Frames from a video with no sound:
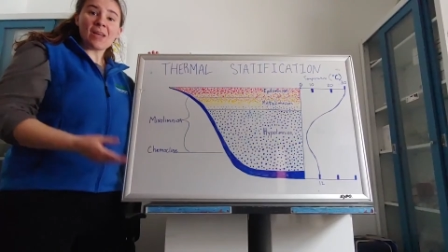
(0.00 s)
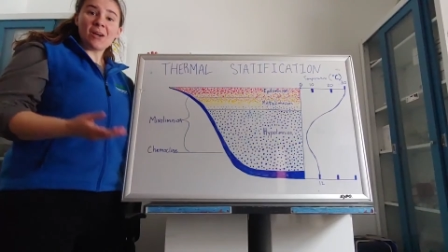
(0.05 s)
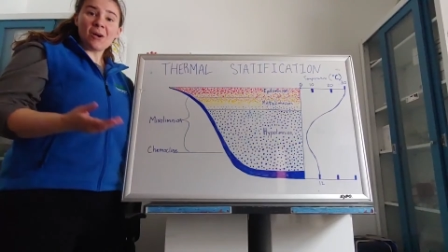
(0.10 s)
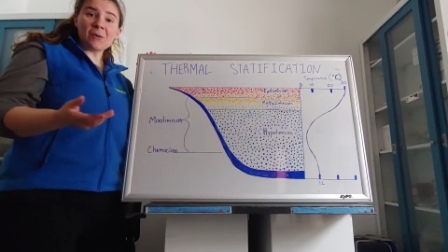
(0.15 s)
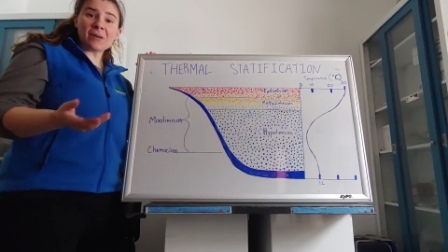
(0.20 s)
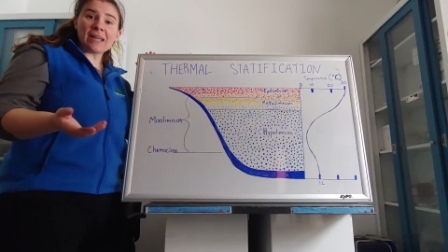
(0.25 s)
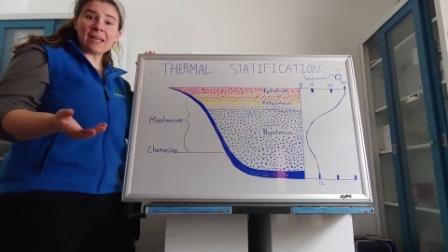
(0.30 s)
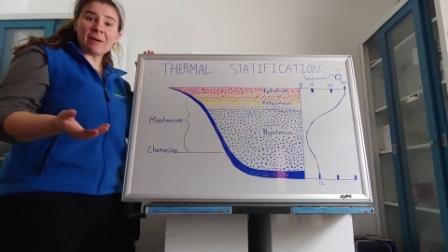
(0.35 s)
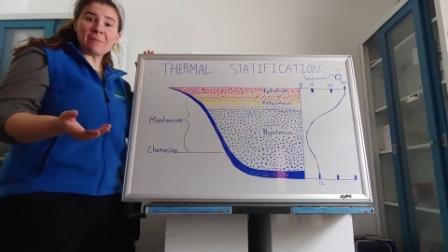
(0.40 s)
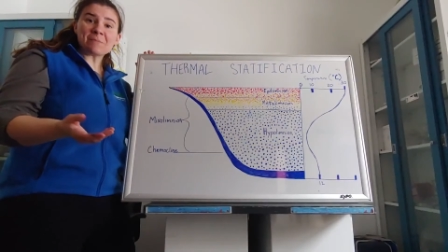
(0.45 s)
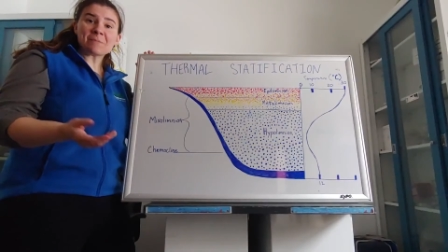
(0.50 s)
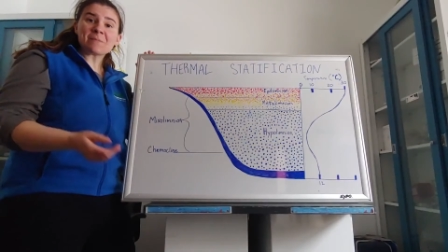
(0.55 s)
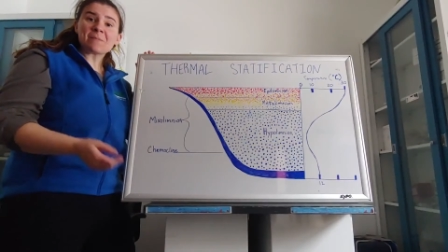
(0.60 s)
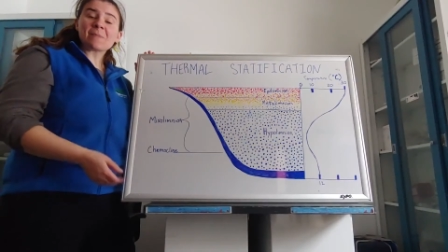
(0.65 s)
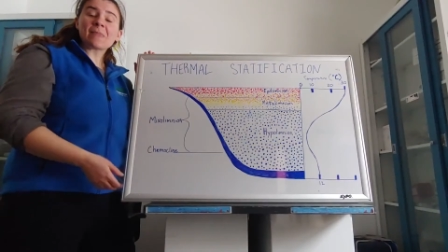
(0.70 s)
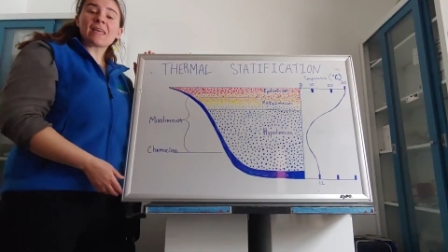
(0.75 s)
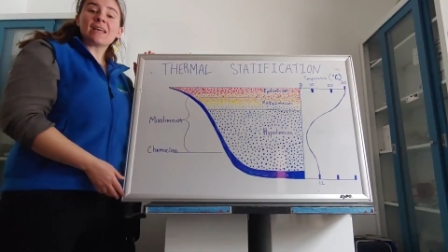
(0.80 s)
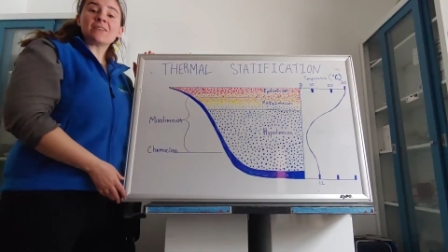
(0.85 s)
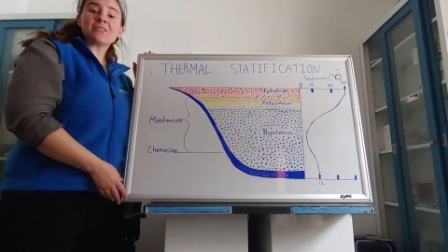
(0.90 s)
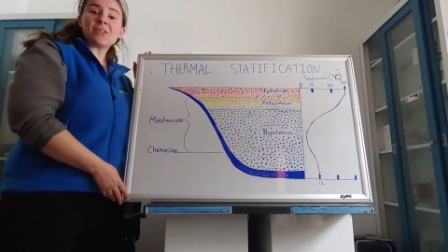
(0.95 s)
Okay,
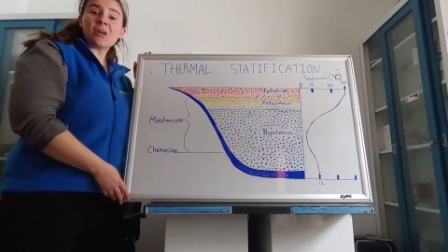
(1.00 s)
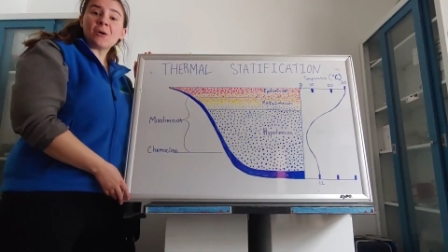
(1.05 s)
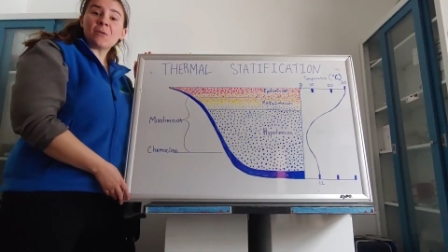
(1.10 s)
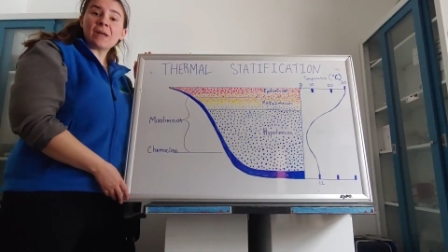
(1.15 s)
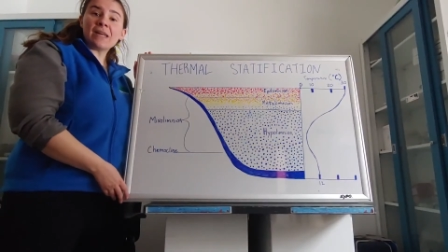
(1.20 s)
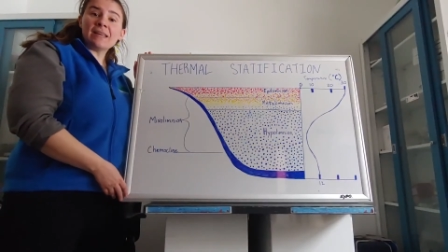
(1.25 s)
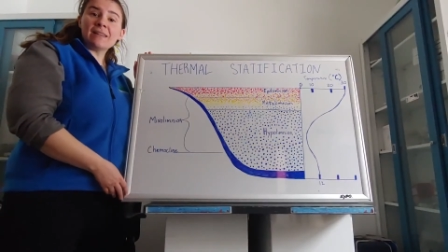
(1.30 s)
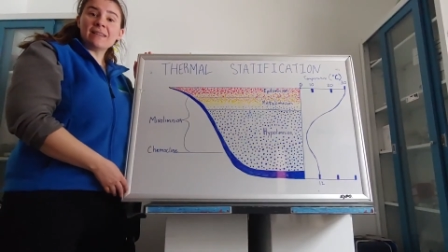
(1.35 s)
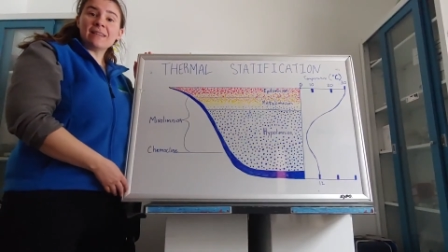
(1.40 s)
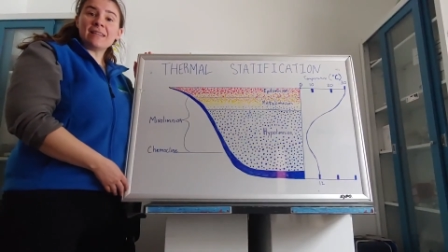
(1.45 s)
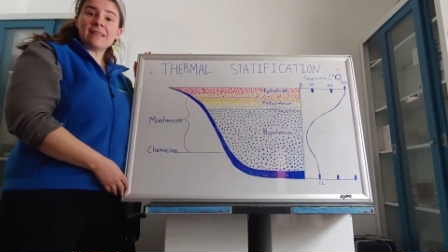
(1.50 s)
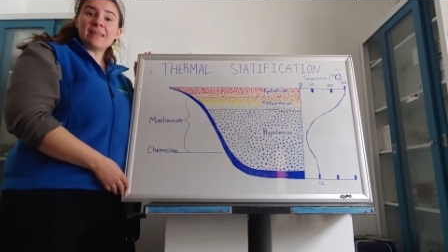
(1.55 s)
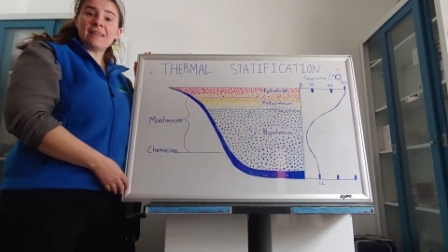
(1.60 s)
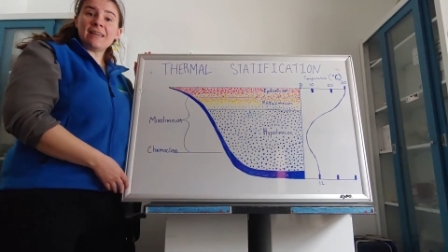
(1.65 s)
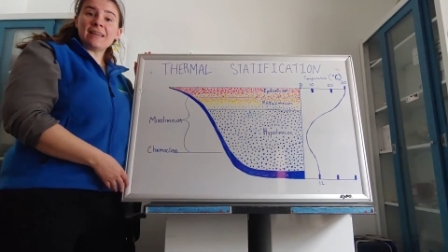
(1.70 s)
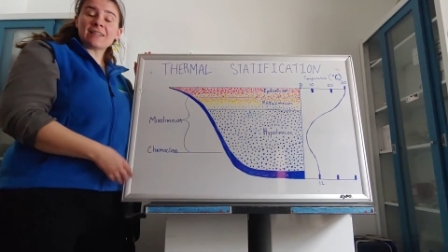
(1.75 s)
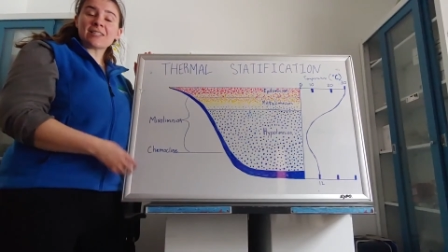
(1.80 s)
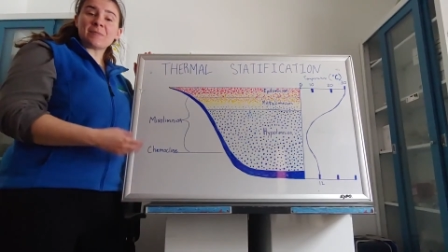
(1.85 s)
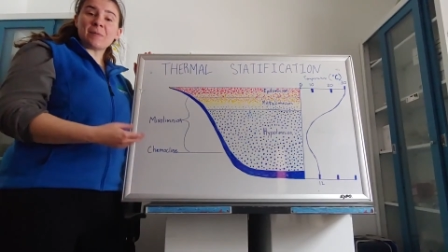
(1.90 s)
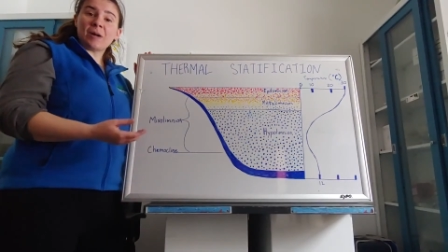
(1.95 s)
so in the
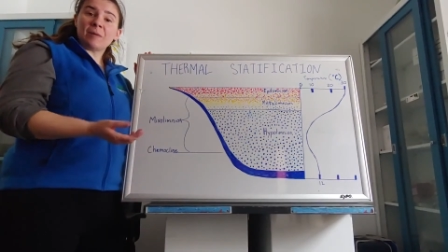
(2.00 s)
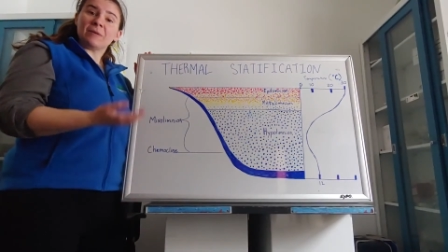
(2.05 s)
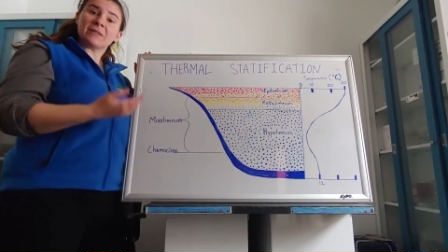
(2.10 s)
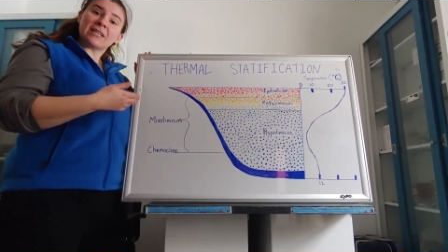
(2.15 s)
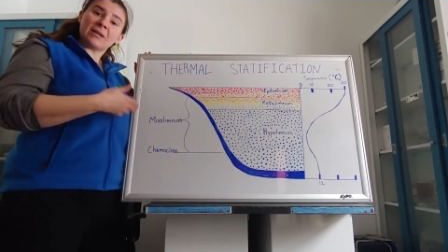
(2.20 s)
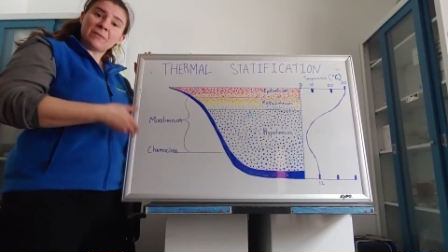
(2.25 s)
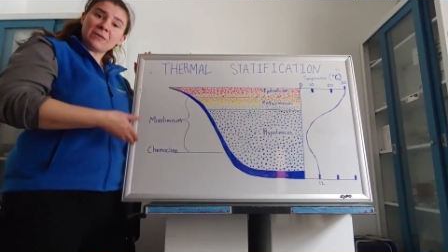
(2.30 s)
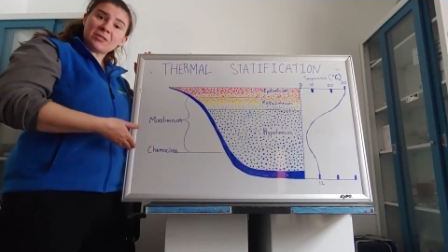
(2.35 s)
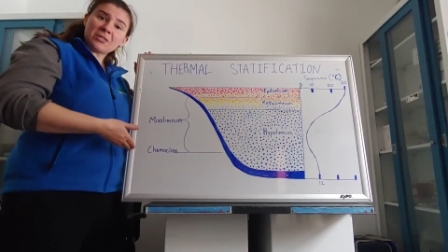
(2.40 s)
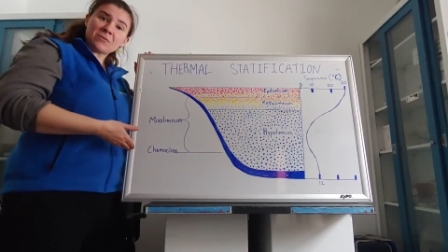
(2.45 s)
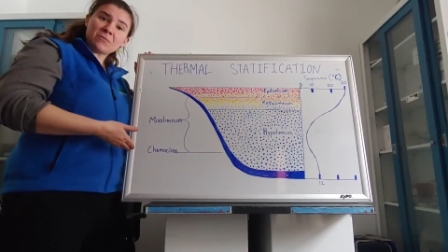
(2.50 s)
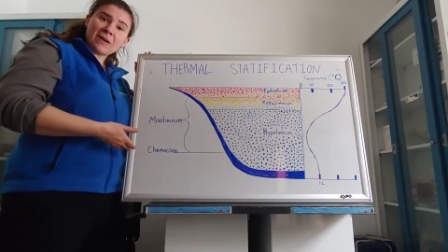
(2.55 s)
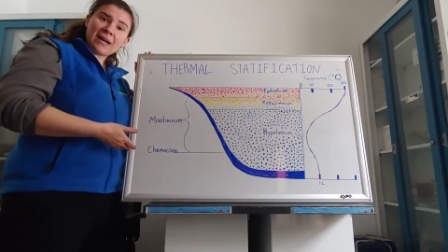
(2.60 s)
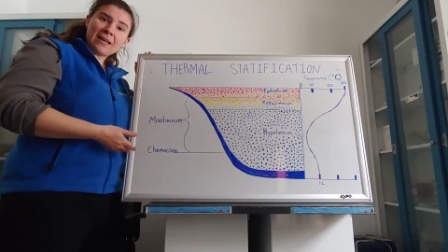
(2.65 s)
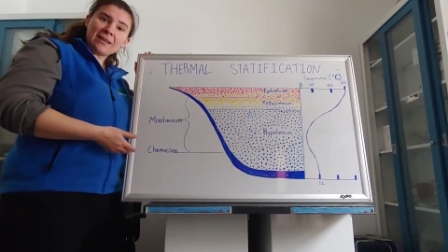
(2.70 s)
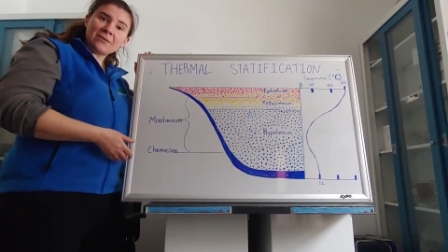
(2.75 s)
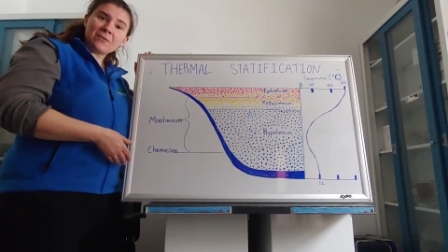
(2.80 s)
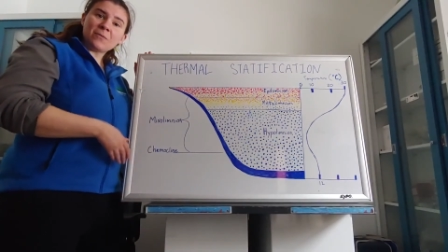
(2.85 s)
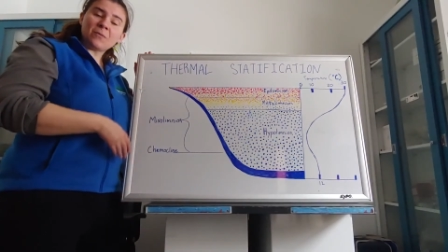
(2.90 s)
experiment that we just ran